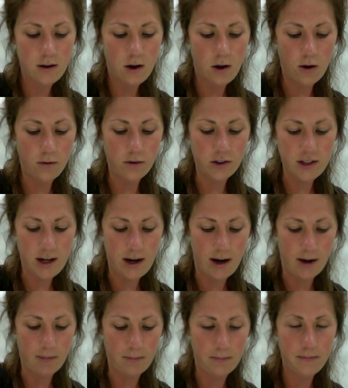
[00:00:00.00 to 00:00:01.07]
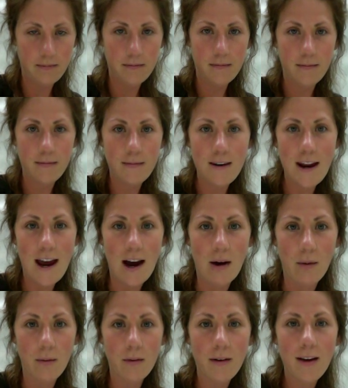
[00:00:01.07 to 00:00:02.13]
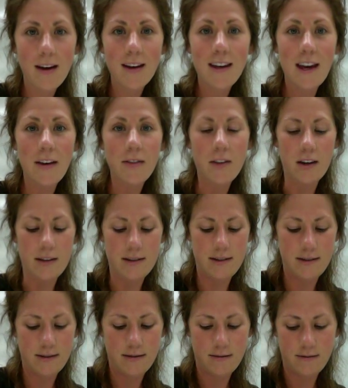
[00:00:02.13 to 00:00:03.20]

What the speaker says: over time. Now, get this.